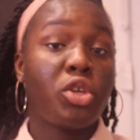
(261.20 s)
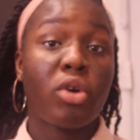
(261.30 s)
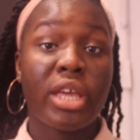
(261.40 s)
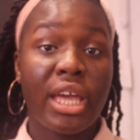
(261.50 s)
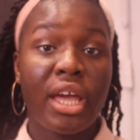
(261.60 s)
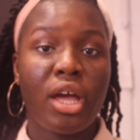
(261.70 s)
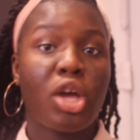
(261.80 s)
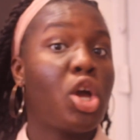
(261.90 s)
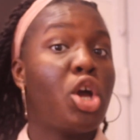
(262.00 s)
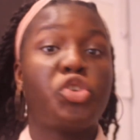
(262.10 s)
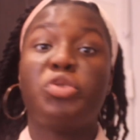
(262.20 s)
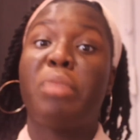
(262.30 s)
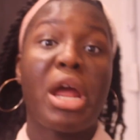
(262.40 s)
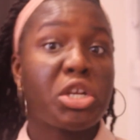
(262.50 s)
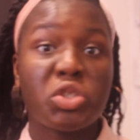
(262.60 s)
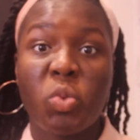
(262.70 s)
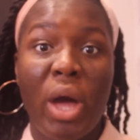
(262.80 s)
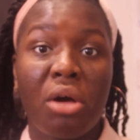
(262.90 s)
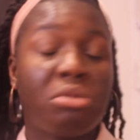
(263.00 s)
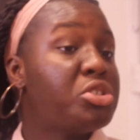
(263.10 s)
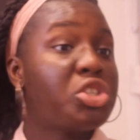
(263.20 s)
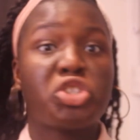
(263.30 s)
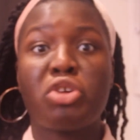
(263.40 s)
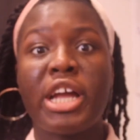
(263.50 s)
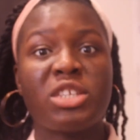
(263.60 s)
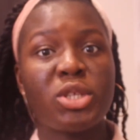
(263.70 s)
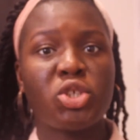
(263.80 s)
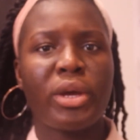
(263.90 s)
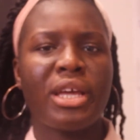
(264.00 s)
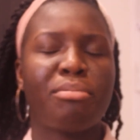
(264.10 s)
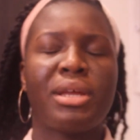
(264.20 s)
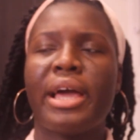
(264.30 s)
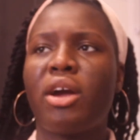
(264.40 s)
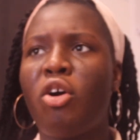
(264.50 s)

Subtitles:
you're here, you might as well just try to enjoy it and be like,